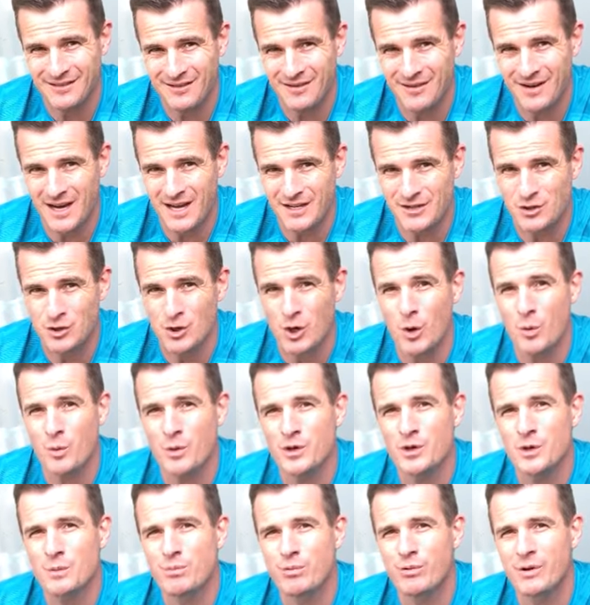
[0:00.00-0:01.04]
all right? Not
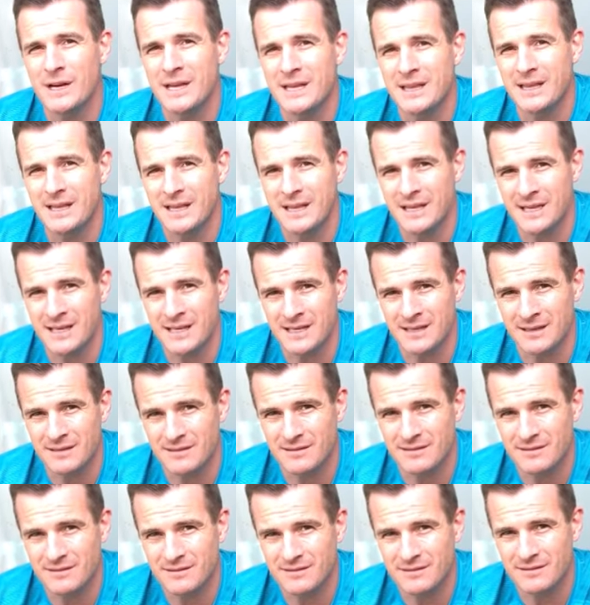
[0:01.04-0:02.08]
when you breathe in,
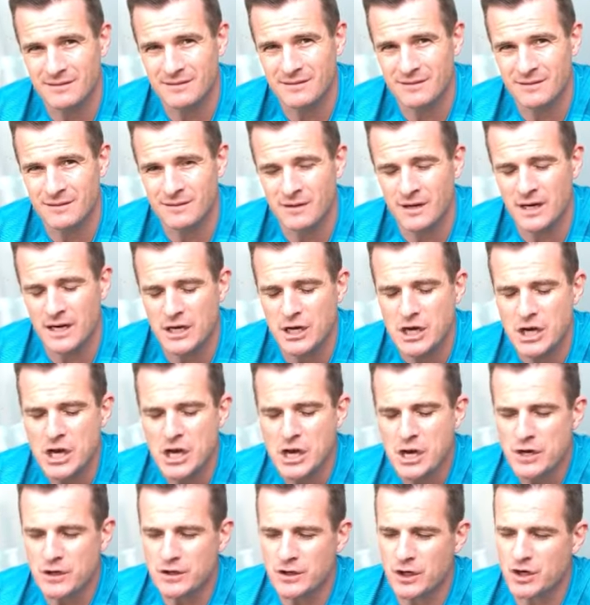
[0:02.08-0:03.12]
all right?
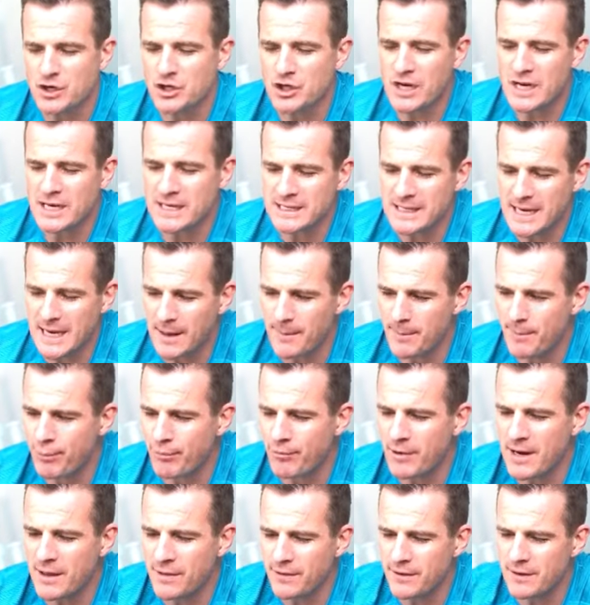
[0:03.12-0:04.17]
So she can take a
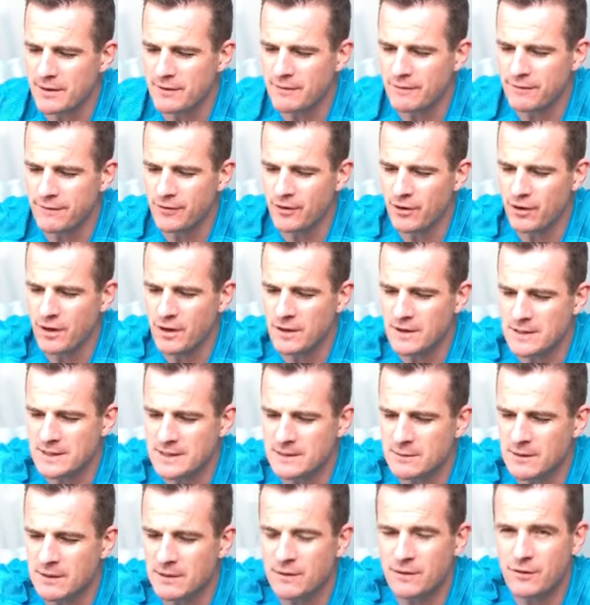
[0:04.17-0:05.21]
breath in
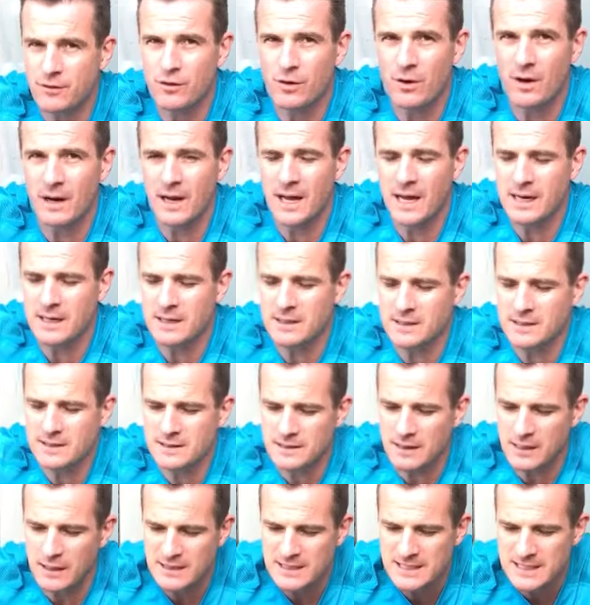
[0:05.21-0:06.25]
first and through her
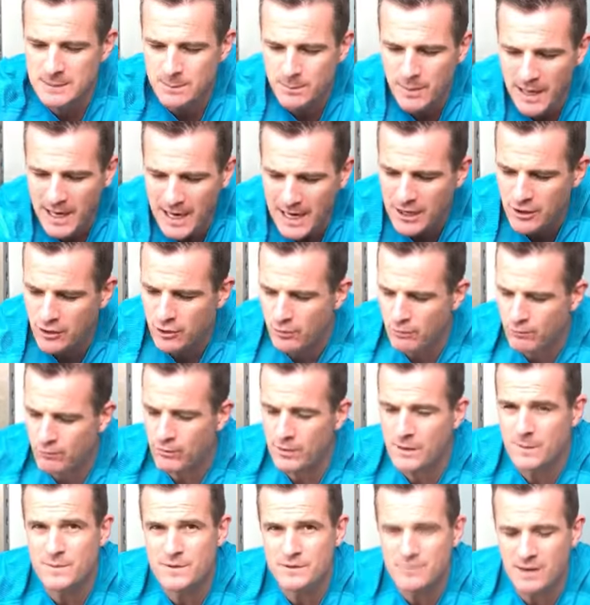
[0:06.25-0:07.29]
lungs and expand her
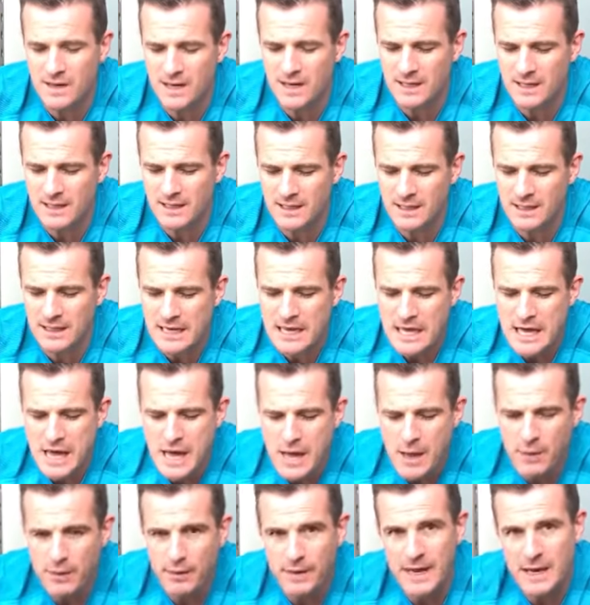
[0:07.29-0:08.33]
ribs around here.
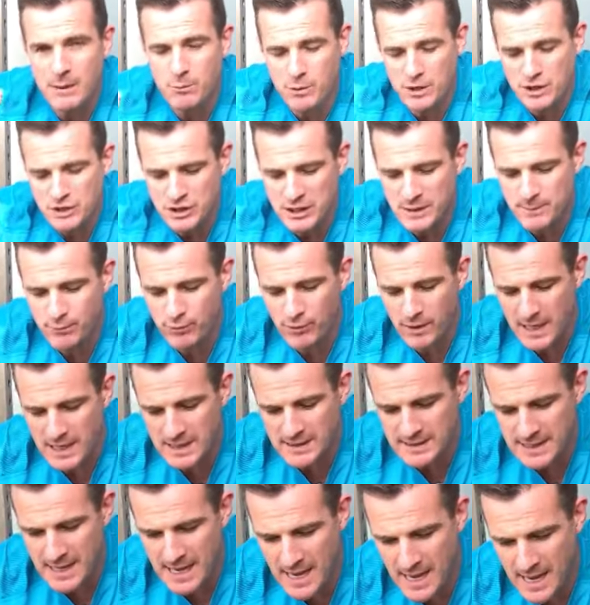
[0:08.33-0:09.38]
Then when she breathes